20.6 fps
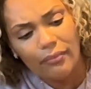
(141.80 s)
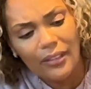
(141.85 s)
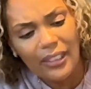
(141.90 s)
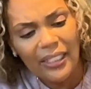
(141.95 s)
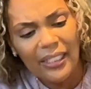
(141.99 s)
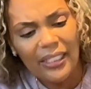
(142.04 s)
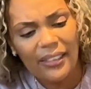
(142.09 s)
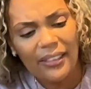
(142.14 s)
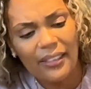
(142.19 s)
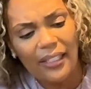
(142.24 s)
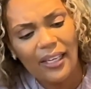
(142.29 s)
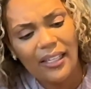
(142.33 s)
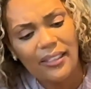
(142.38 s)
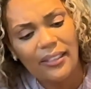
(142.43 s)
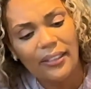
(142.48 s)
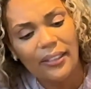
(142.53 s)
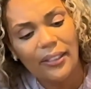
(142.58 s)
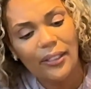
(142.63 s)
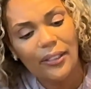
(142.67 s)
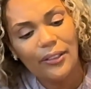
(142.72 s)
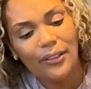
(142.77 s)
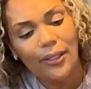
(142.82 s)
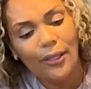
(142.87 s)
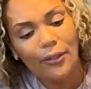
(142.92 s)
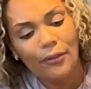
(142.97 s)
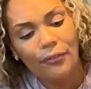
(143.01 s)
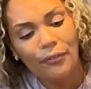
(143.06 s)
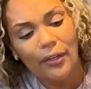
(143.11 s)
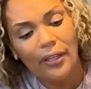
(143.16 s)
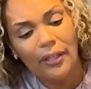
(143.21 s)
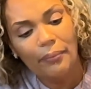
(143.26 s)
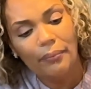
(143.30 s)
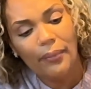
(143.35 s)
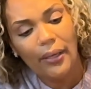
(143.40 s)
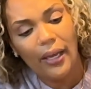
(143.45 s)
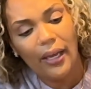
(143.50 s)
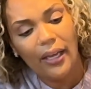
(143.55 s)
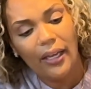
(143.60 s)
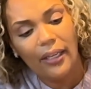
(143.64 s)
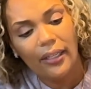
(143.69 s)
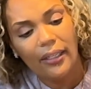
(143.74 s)
It says the Kisslock frame
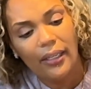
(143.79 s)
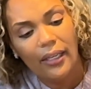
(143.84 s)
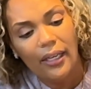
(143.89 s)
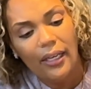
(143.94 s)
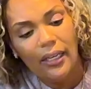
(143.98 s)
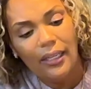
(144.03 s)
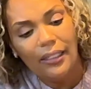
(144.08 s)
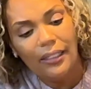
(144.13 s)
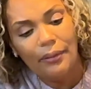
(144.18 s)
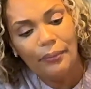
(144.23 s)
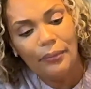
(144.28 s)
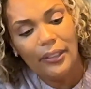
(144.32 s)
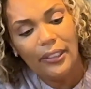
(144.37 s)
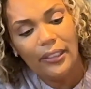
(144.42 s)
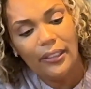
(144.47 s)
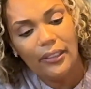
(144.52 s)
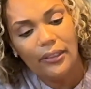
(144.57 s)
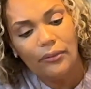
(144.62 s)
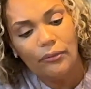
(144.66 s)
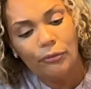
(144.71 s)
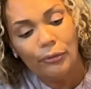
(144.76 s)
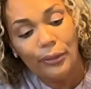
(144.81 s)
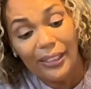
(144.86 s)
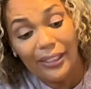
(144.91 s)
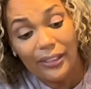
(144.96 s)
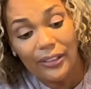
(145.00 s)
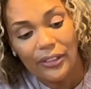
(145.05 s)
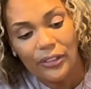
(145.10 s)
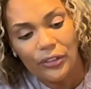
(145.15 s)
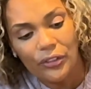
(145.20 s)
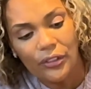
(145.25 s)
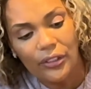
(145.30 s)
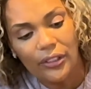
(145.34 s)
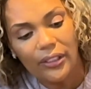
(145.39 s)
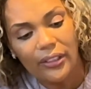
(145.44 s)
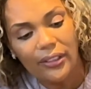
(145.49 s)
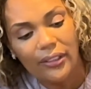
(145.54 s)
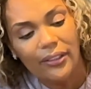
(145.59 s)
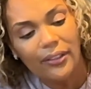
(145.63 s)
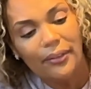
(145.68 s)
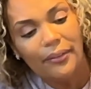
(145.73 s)
bag limited
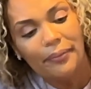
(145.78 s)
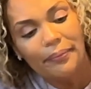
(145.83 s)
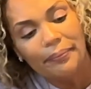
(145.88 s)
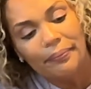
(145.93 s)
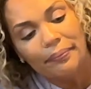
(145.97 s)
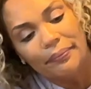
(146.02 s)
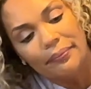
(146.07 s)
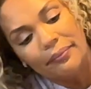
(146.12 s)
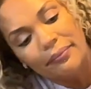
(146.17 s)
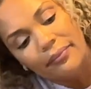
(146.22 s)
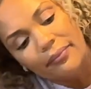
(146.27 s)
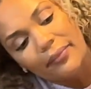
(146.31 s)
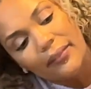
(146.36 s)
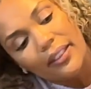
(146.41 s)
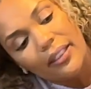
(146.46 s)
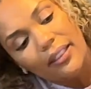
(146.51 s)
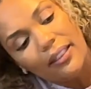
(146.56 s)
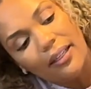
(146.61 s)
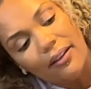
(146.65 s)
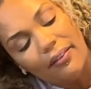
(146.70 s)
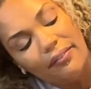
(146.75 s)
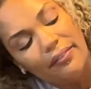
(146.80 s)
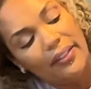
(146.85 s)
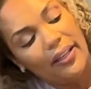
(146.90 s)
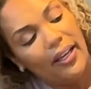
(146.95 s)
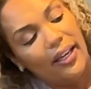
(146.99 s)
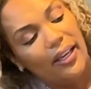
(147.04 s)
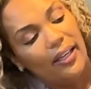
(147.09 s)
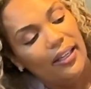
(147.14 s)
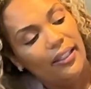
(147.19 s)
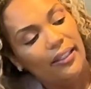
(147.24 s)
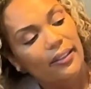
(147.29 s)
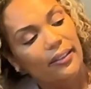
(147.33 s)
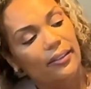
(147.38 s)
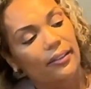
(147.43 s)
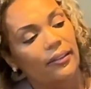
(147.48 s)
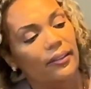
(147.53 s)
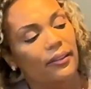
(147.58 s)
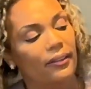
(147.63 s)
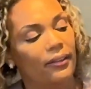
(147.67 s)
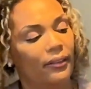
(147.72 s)
re-edition. Love that.
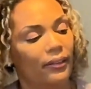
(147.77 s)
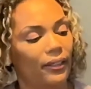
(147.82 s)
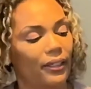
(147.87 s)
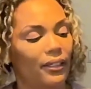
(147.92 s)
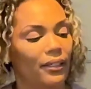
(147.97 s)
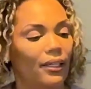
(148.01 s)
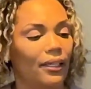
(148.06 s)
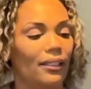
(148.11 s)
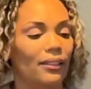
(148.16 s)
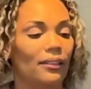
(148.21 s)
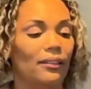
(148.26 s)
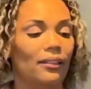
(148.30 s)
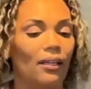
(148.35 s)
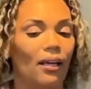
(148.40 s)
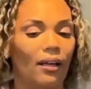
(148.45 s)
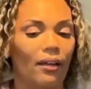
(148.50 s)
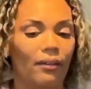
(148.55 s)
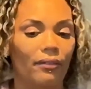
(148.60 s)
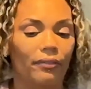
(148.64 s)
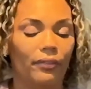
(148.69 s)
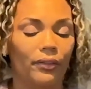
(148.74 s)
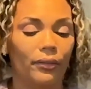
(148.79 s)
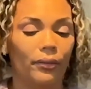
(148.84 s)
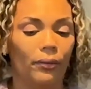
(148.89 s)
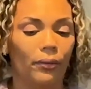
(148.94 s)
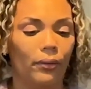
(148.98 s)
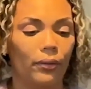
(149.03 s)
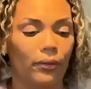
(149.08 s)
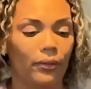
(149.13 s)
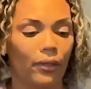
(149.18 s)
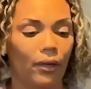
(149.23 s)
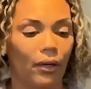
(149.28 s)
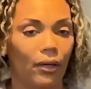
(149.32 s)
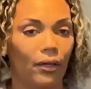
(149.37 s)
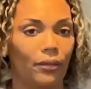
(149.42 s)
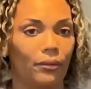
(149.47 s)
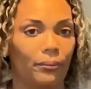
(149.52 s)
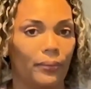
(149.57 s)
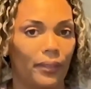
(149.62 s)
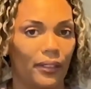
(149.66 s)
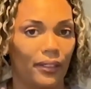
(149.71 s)
And I love the gold
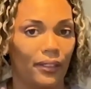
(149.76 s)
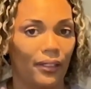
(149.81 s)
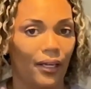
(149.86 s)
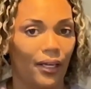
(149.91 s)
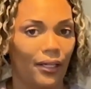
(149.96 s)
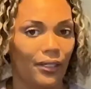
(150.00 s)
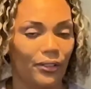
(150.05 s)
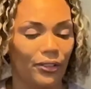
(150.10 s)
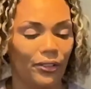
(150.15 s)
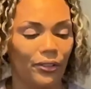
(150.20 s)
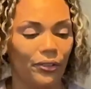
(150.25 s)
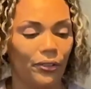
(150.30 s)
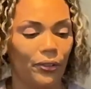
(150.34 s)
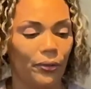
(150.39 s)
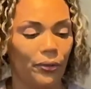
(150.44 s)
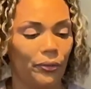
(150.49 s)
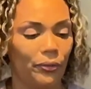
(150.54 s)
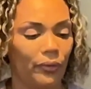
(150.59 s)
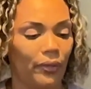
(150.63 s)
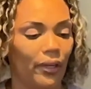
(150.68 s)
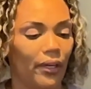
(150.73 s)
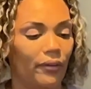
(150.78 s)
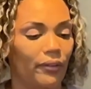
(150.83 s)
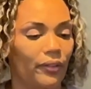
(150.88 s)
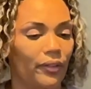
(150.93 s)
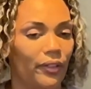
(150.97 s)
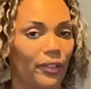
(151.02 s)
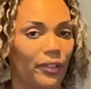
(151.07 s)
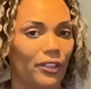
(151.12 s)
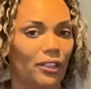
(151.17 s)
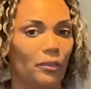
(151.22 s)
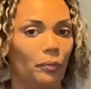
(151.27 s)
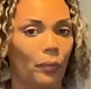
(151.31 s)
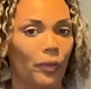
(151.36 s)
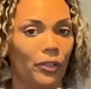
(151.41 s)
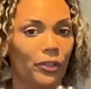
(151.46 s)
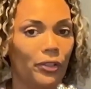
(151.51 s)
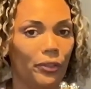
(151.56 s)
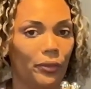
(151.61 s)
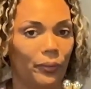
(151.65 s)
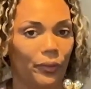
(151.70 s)
hardware. It kind of just goes with everything,
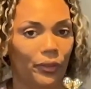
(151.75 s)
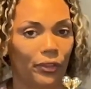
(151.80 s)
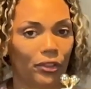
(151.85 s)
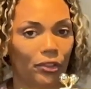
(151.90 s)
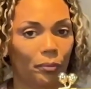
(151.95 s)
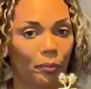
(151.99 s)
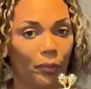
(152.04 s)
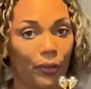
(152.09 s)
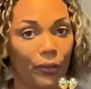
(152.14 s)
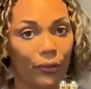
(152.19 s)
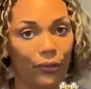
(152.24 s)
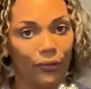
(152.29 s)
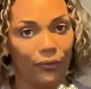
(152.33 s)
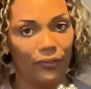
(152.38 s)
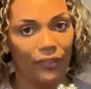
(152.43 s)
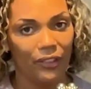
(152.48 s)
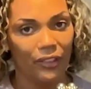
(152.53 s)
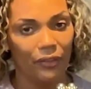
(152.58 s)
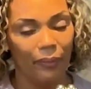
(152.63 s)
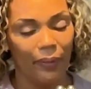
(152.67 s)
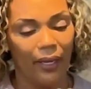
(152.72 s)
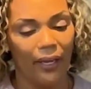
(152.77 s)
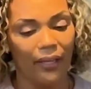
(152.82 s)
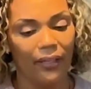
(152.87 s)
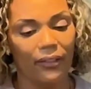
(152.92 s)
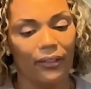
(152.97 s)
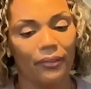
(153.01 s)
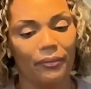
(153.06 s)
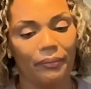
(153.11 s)
especially with the sparkle of this bag.